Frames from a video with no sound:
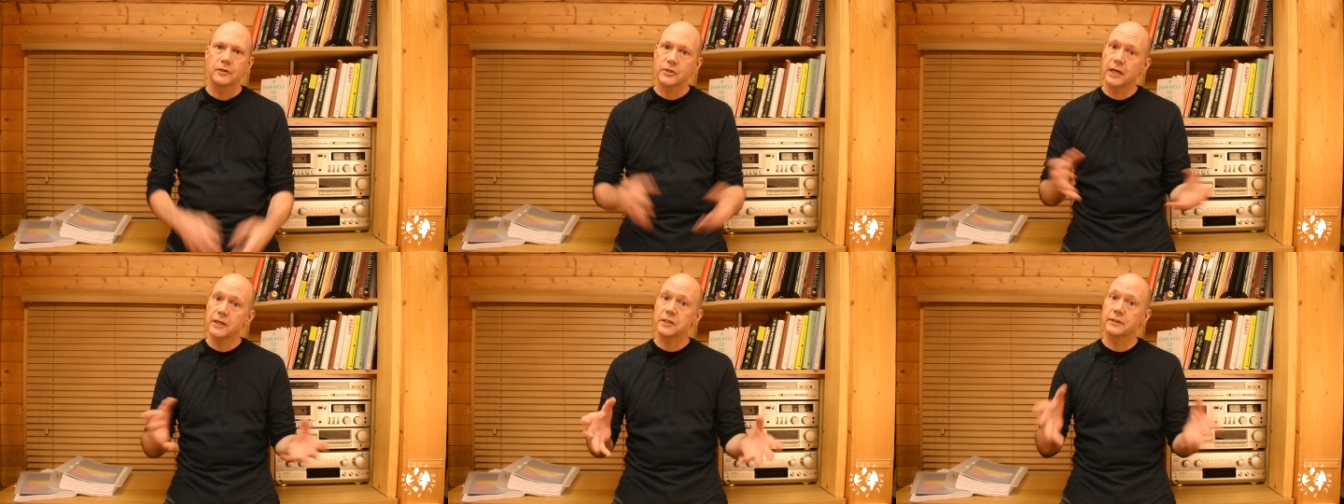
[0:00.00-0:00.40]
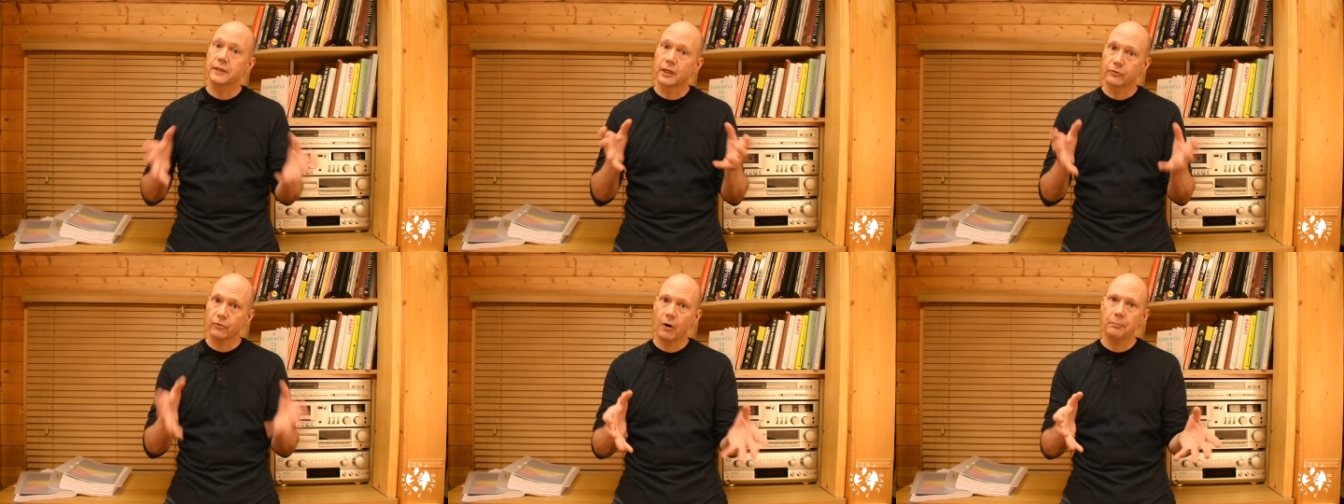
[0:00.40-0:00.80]
Changing the
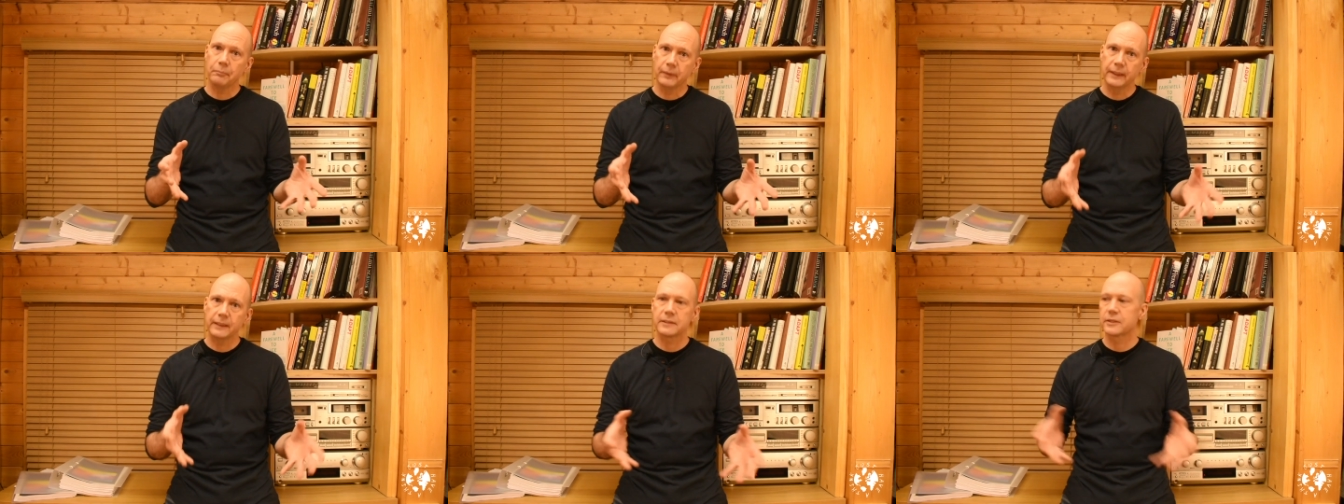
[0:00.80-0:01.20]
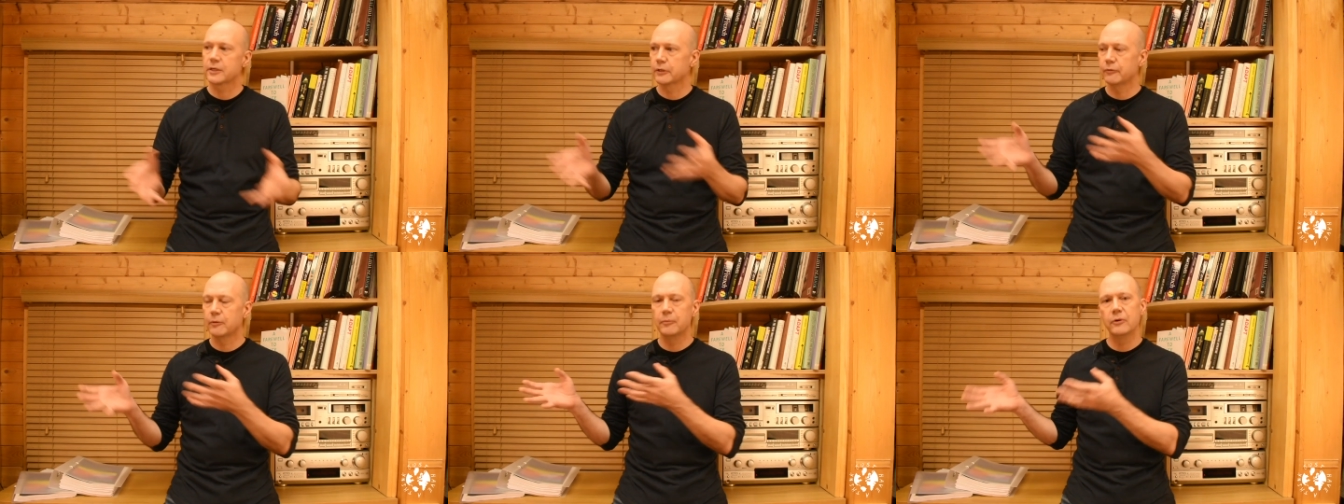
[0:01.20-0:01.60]
crop mix
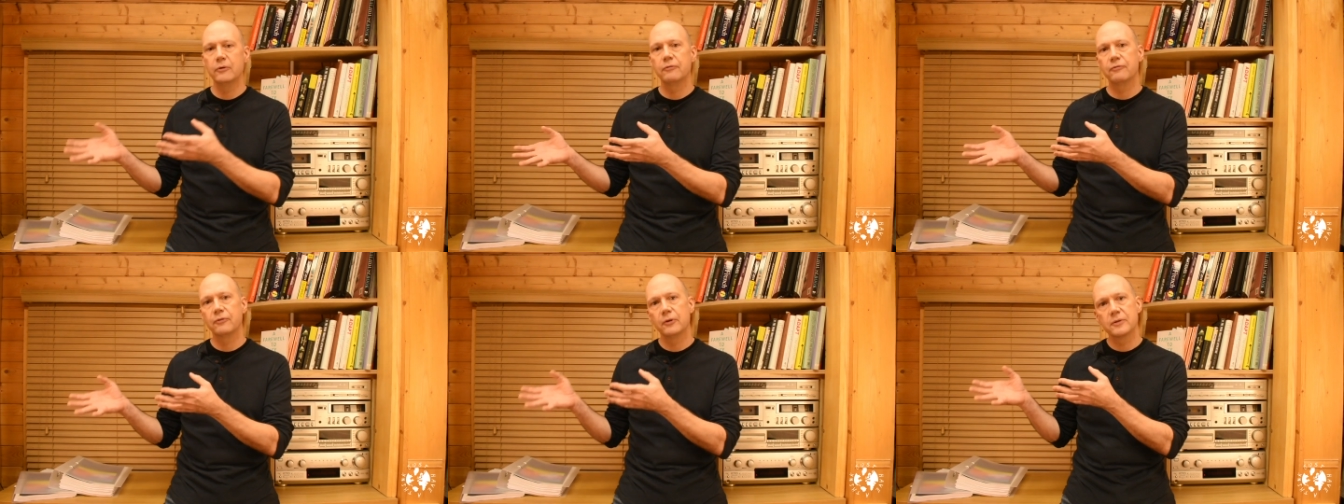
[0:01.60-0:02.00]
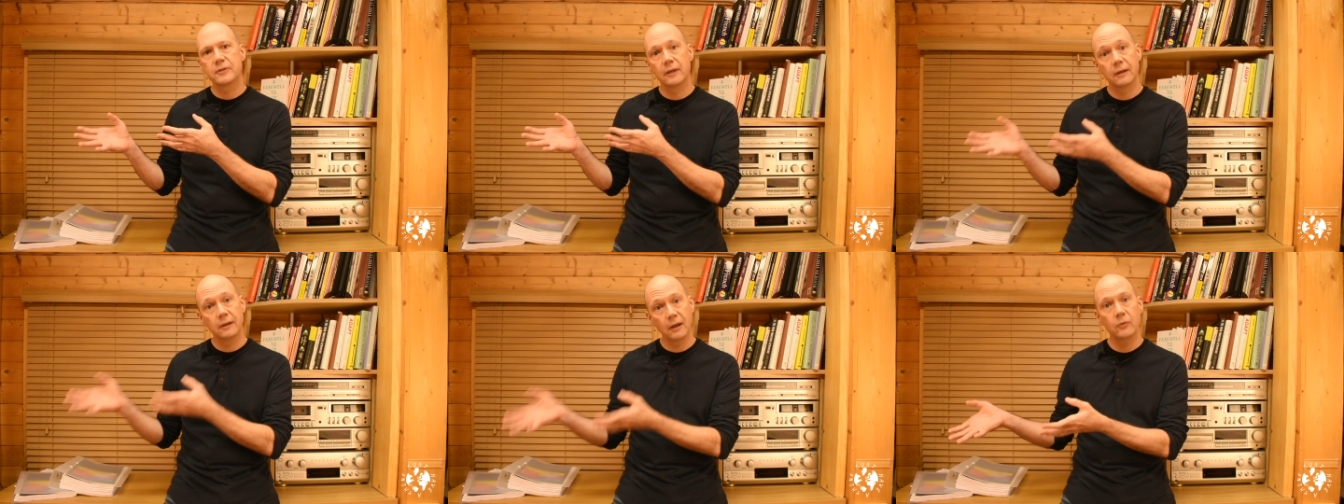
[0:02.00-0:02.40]
can remove foods
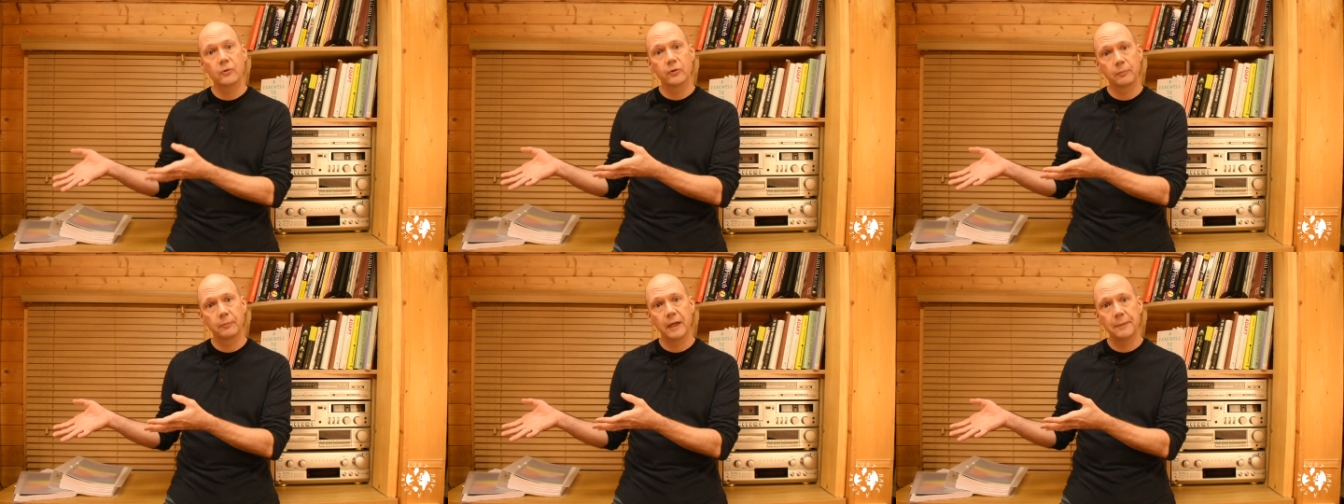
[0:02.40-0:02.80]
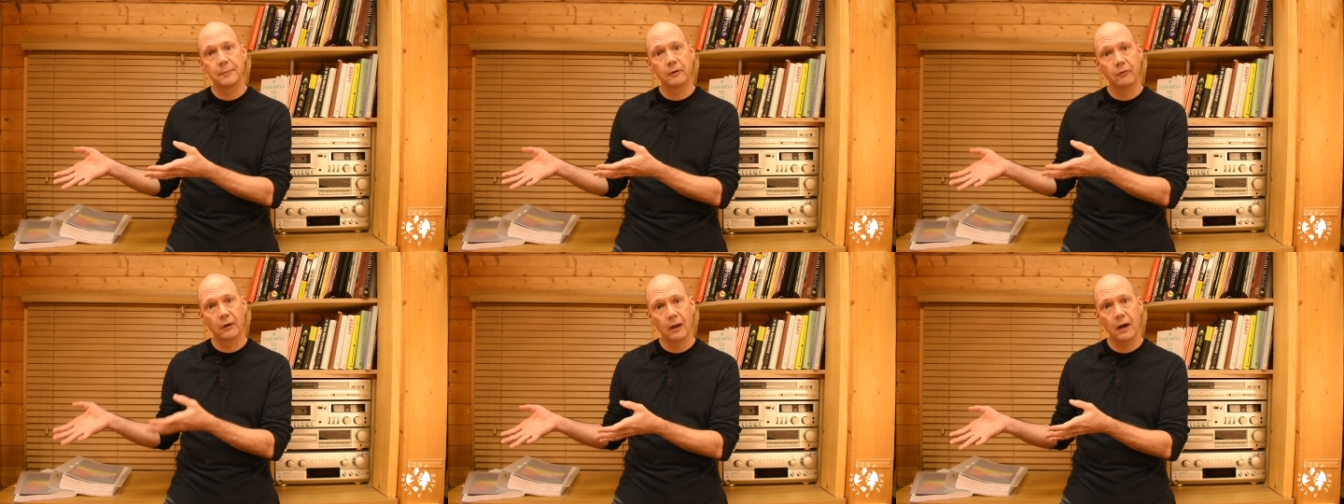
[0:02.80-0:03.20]
that local
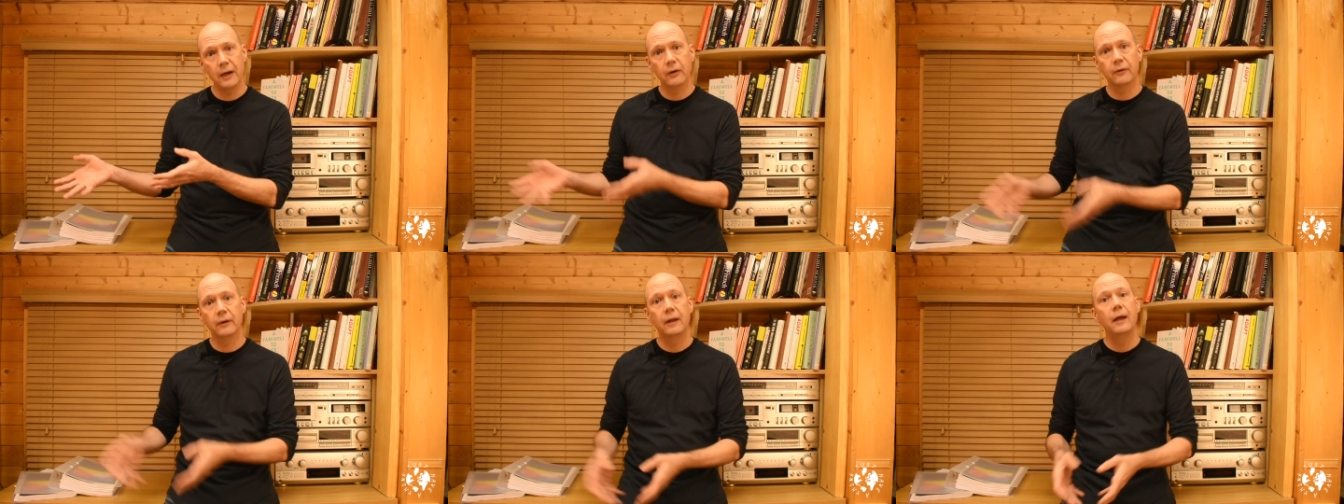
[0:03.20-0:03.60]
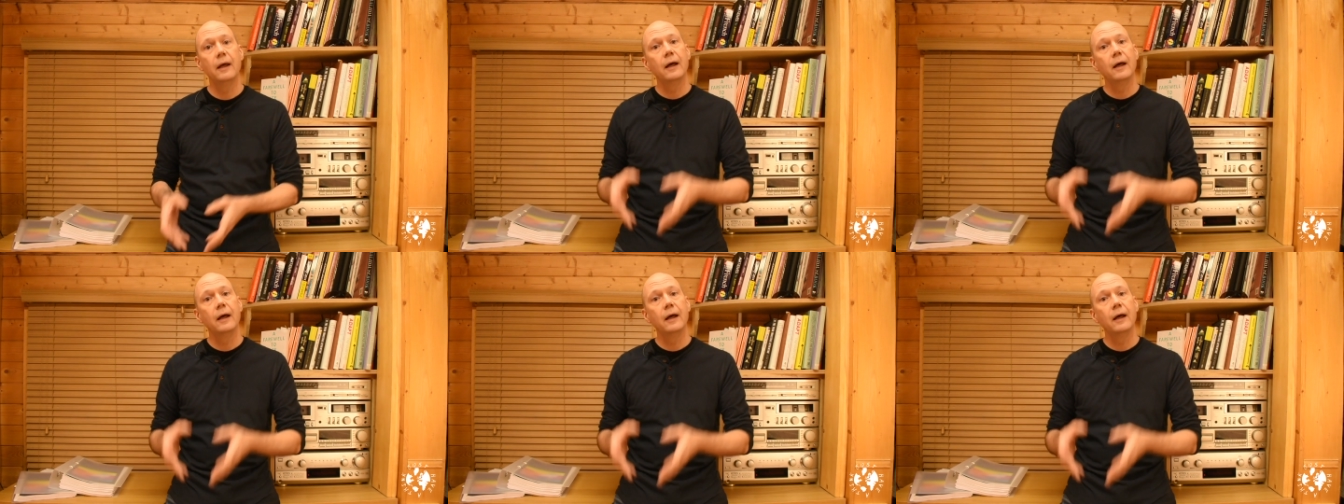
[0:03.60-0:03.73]
people rely on,